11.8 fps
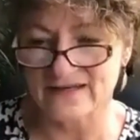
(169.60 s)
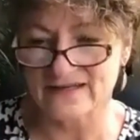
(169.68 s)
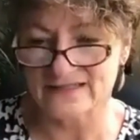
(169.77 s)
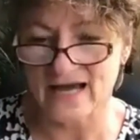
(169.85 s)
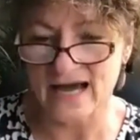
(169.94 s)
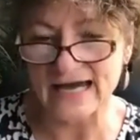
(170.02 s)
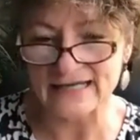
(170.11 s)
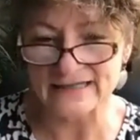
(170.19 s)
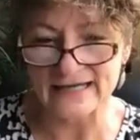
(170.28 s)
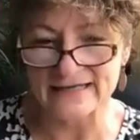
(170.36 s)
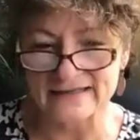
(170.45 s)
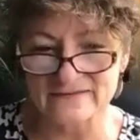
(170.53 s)
that can
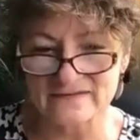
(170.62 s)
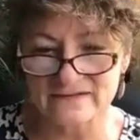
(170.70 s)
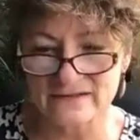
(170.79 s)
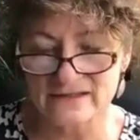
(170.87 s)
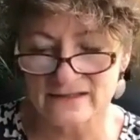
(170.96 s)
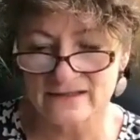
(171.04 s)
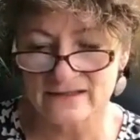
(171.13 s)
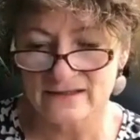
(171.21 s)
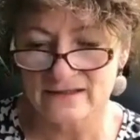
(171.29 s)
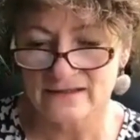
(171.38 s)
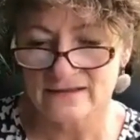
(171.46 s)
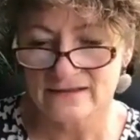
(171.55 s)
highlight
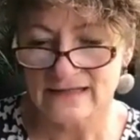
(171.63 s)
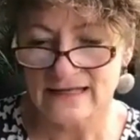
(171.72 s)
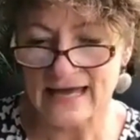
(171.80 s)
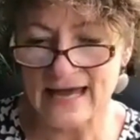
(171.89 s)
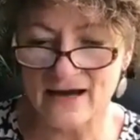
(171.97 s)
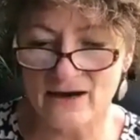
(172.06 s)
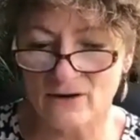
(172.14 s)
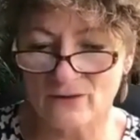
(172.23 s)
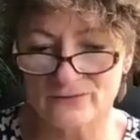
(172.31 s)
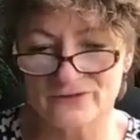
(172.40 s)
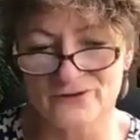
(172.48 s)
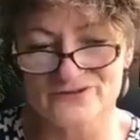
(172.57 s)

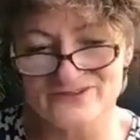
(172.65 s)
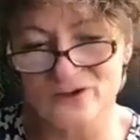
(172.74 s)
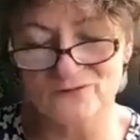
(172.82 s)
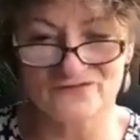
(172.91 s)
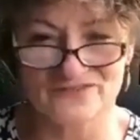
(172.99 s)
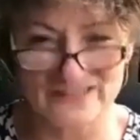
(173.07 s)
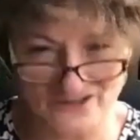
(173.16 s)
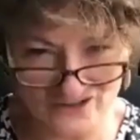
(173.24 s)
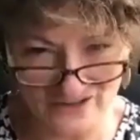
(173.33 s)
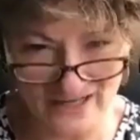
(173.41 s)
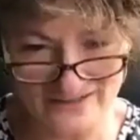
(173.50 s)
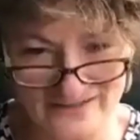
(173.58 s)
how there's no
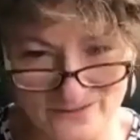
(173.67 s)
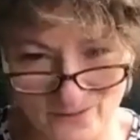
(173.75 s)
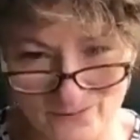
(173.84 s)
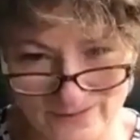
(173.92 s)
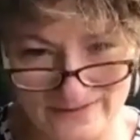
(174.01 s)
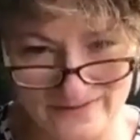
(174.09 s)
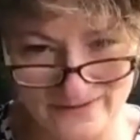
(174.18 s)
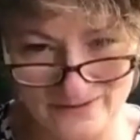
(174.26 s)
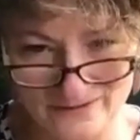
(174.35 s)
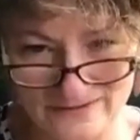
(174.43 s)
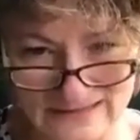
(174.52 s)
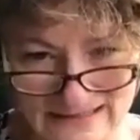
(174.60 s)
finish line to what we
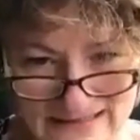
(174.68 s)
do.